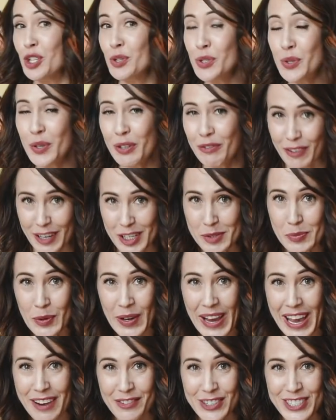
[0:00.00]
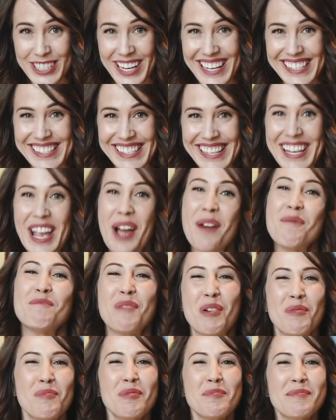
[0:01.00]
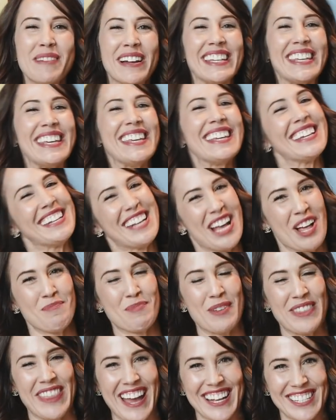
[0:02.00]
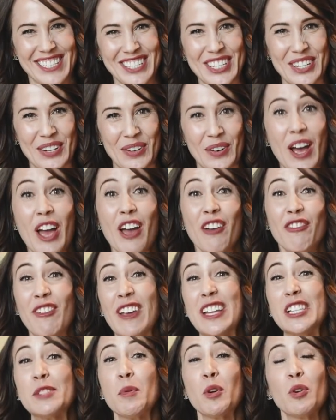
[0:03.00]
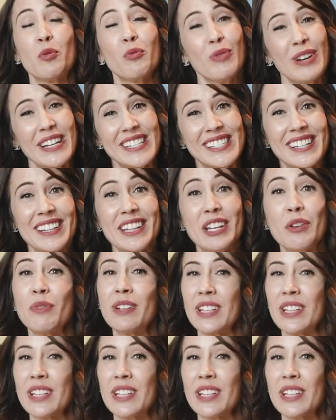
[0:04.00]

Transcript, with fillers: you doing Facebook advertising? Mobile Monkey can help with that too. Facebook recently